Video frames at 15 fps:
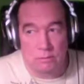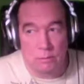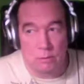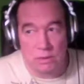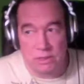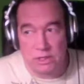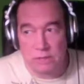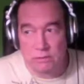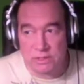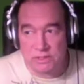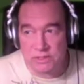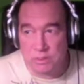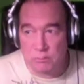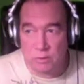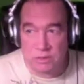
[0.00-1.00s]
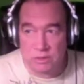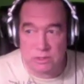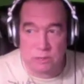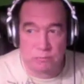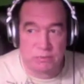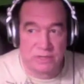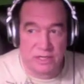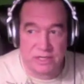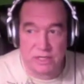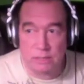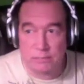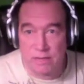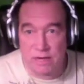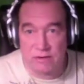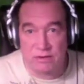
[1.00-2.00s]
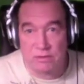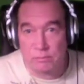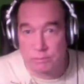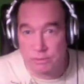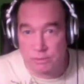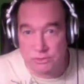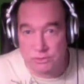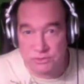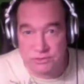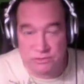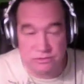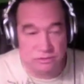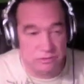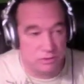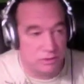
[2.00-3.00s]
hearing someone complaining about another person,